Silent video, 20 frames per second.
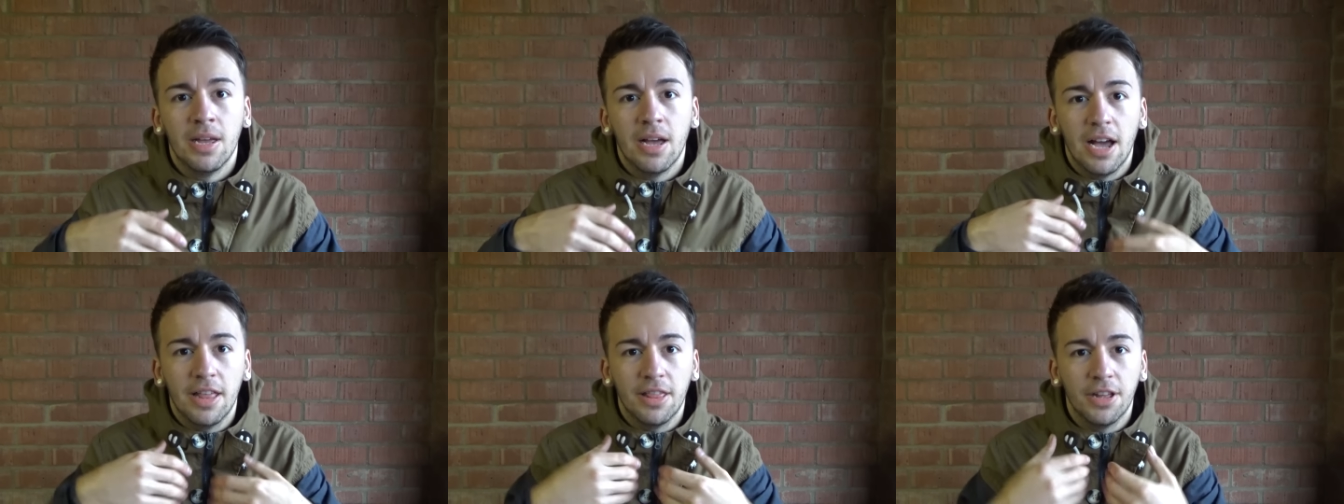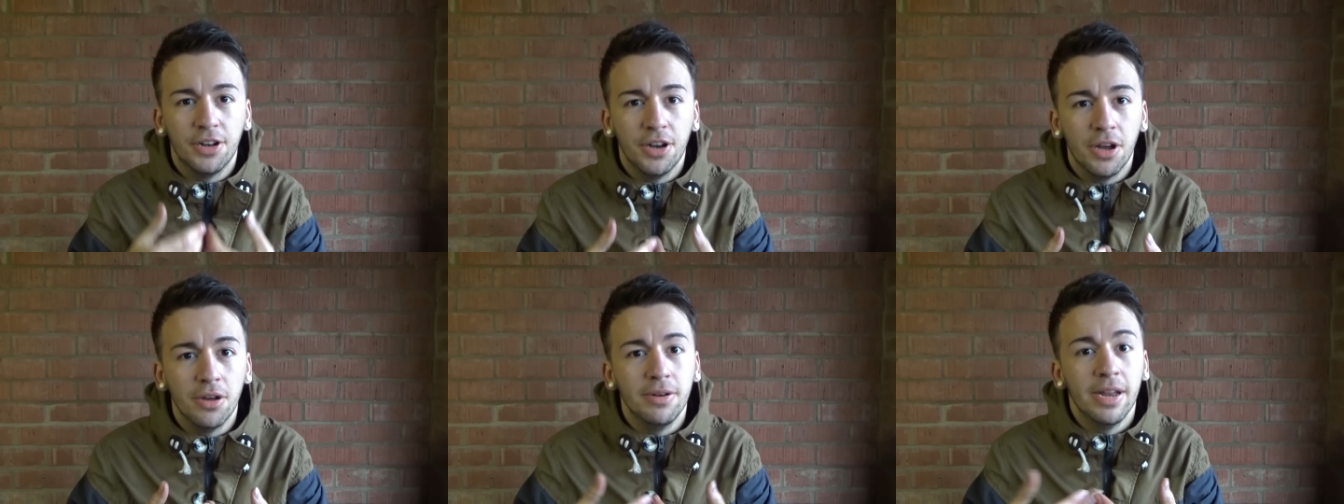and I
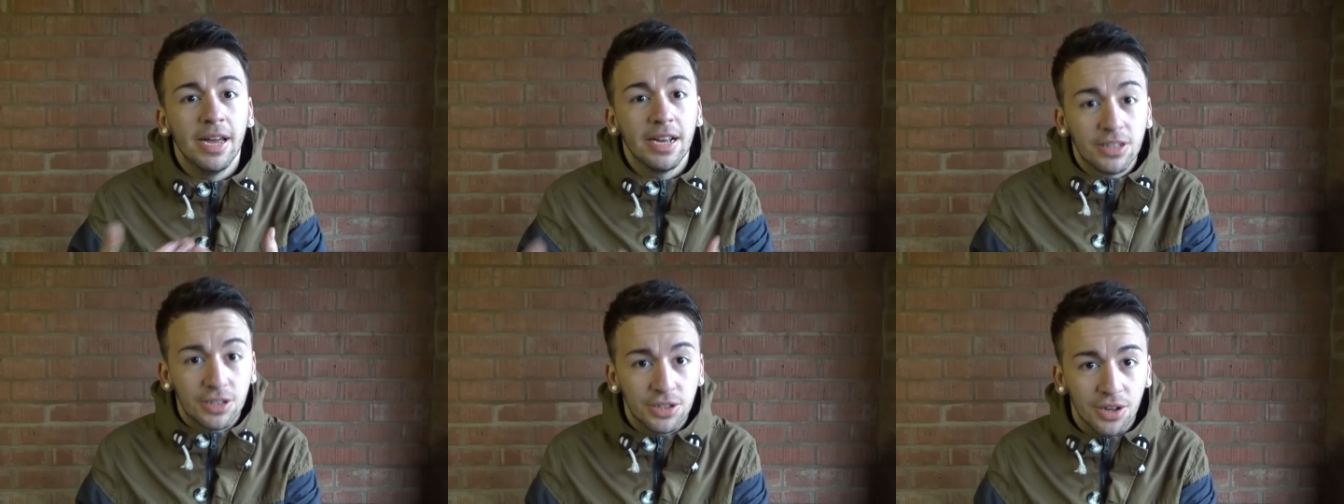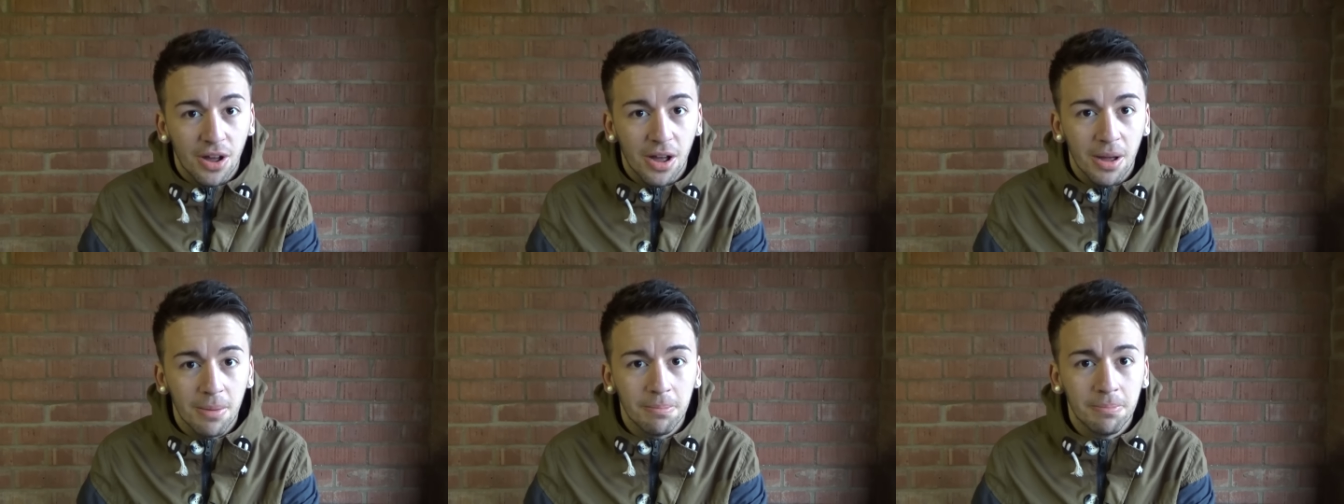know next
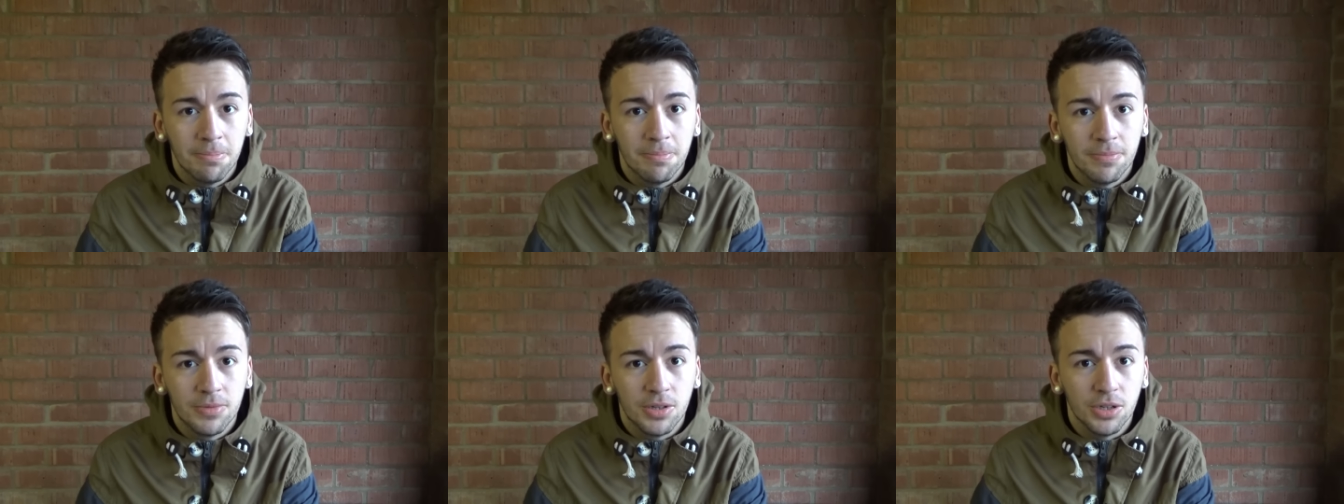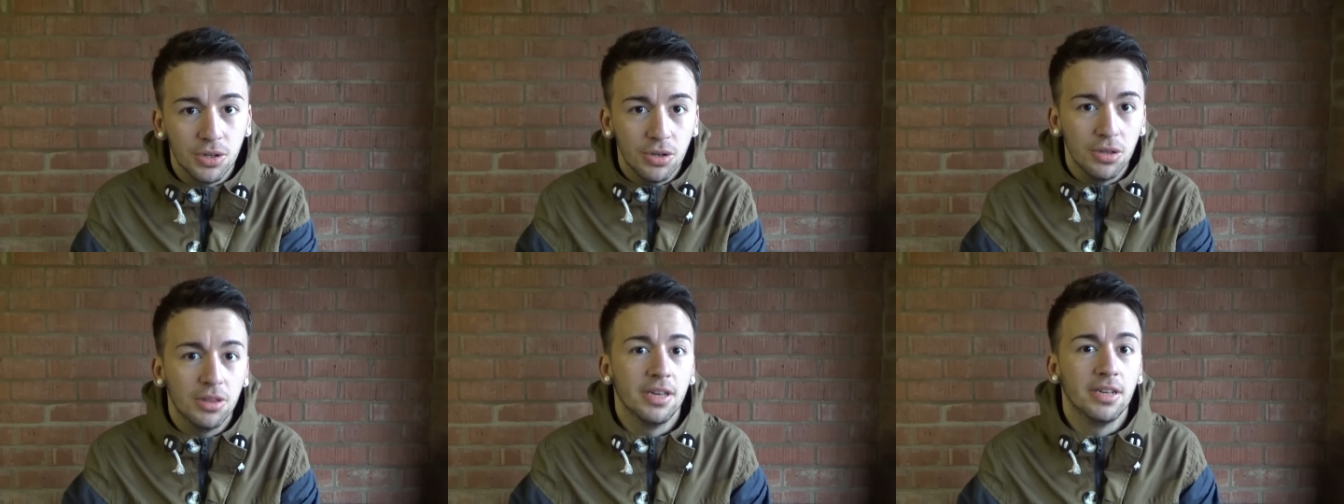time to
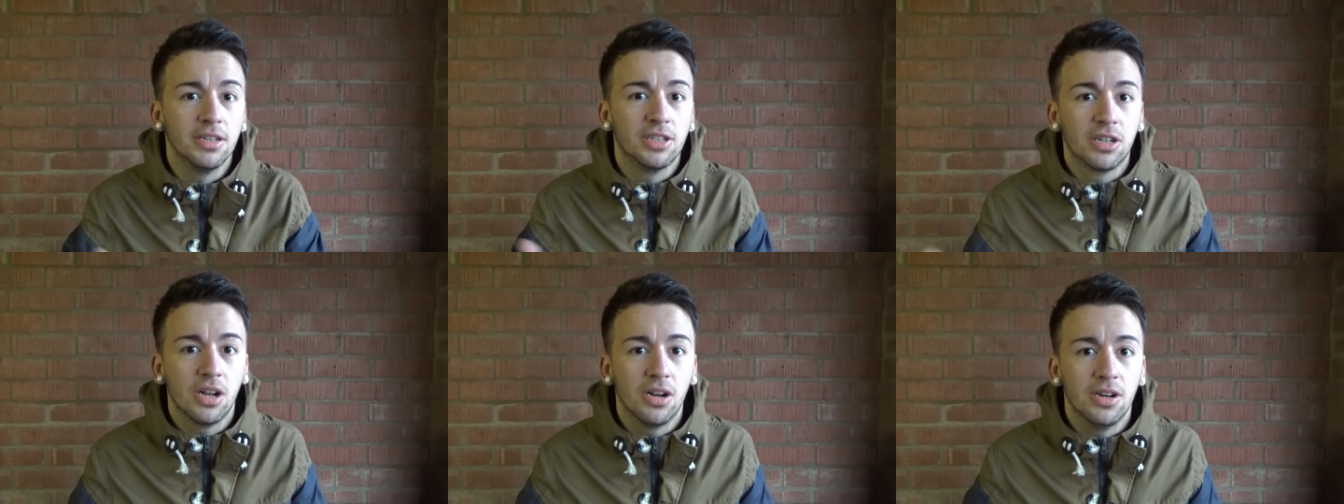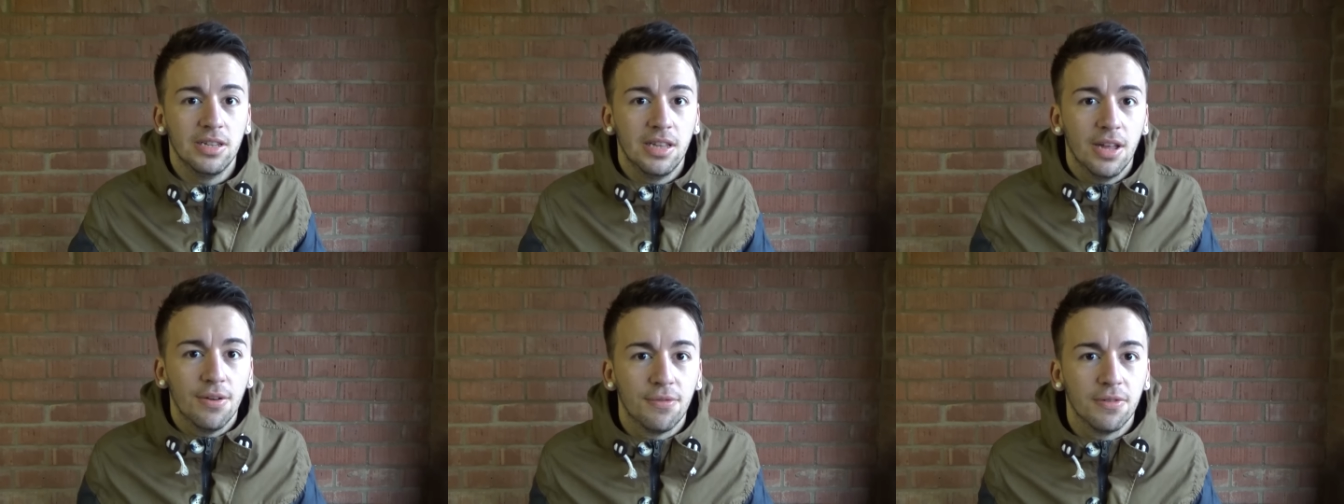do things
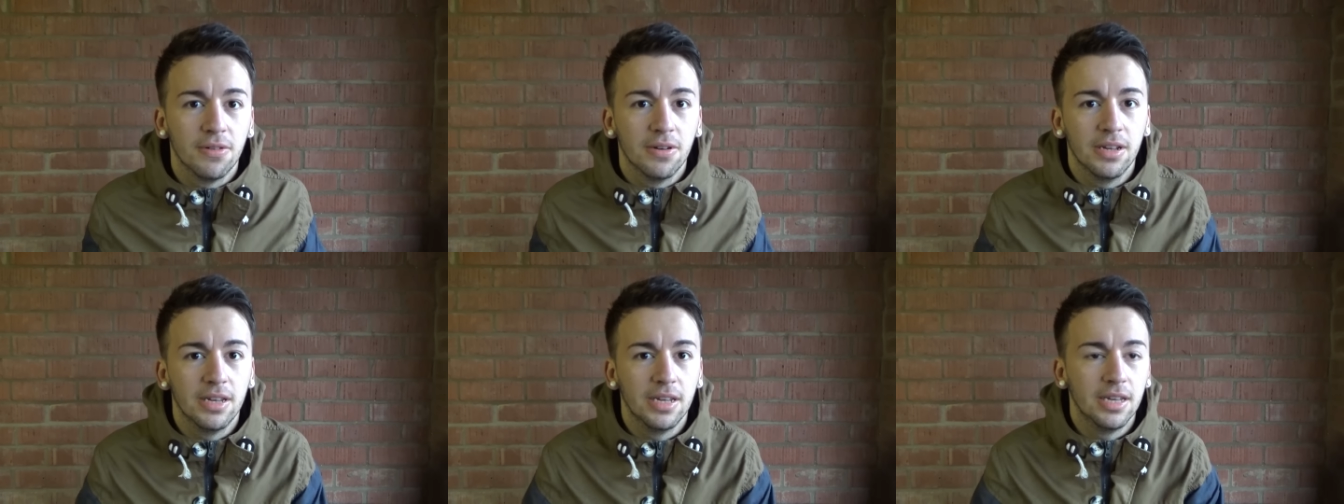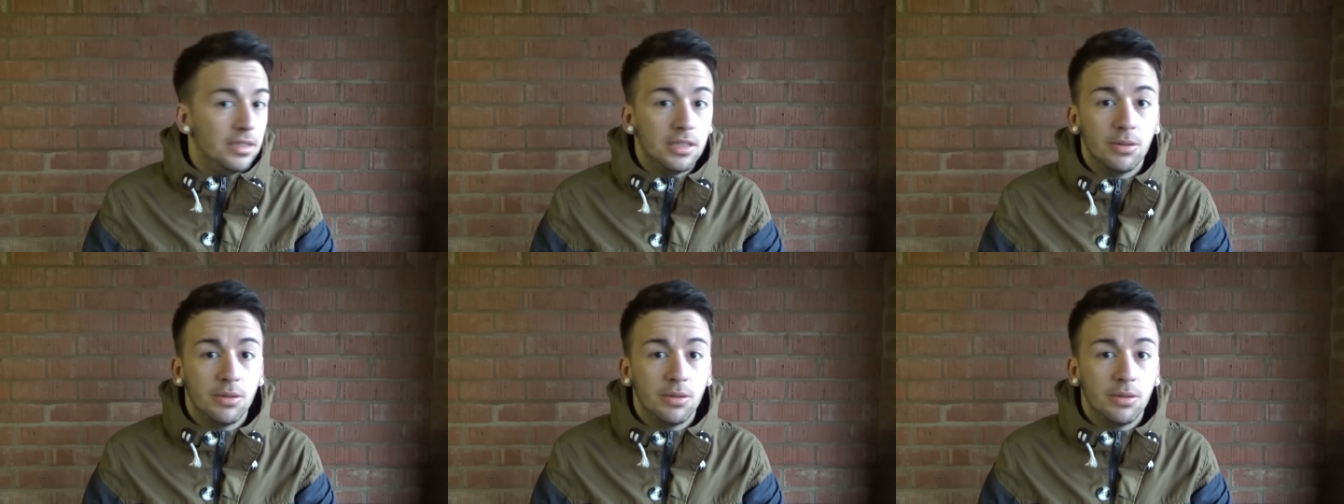slightly differently.